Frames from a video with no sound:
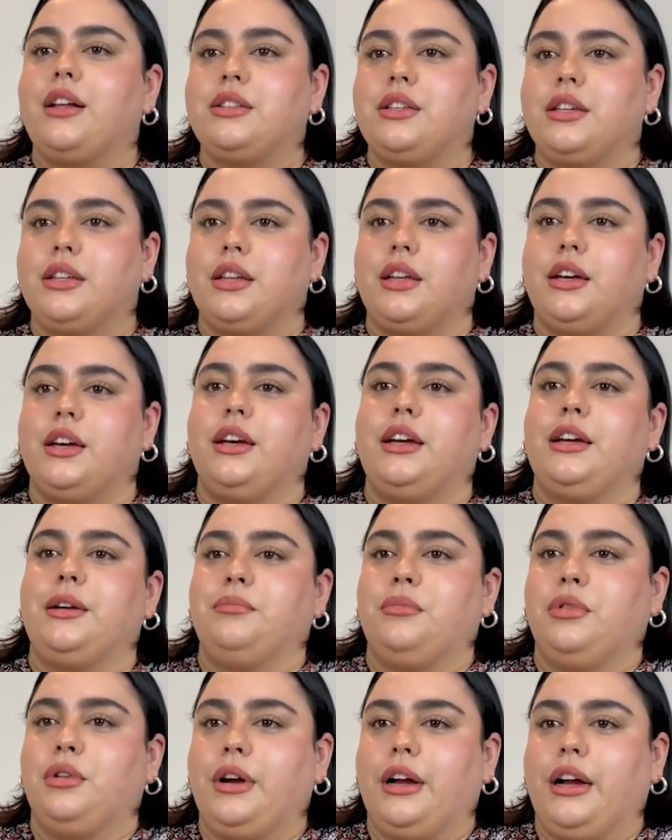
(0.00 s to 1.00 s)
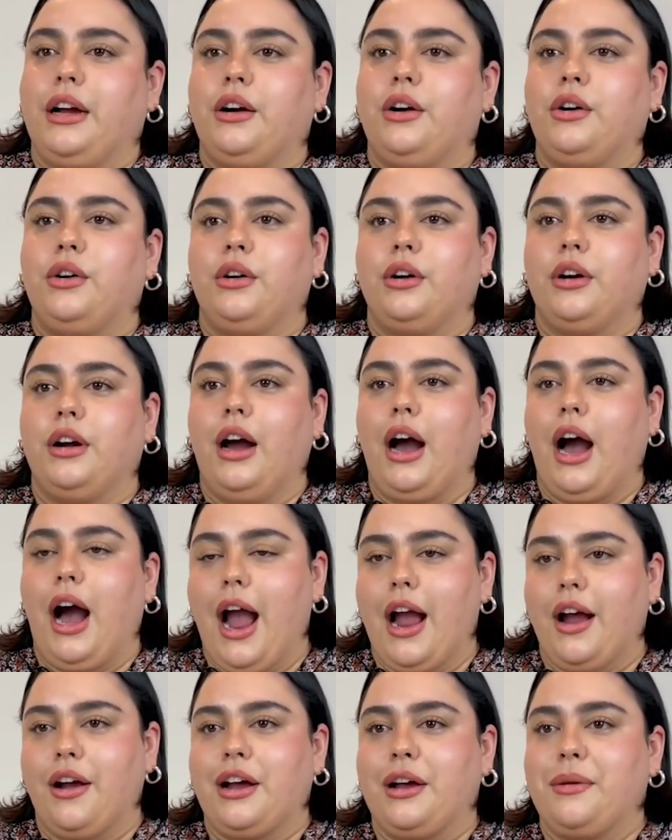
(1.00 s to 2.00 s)
to the employer or
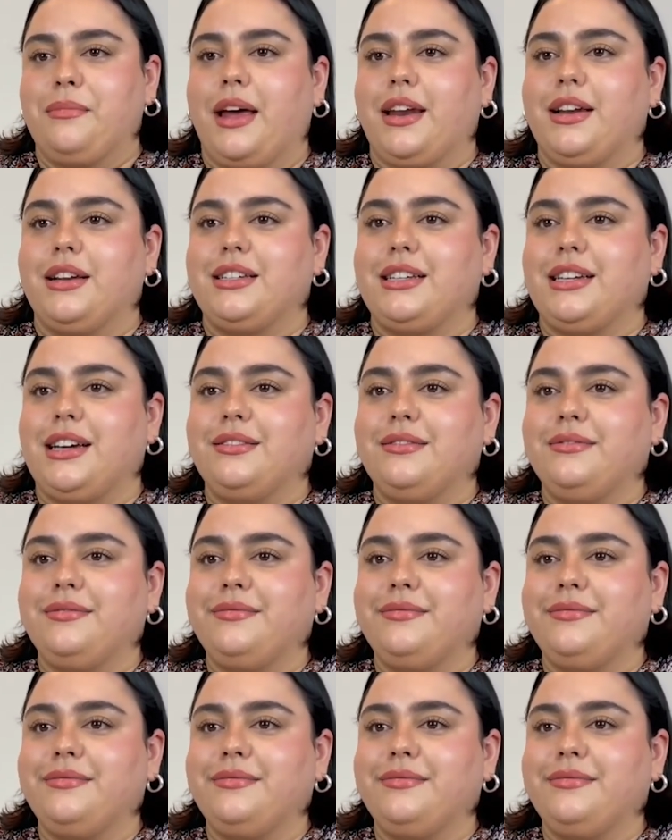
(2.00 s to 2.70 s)
hiring manager.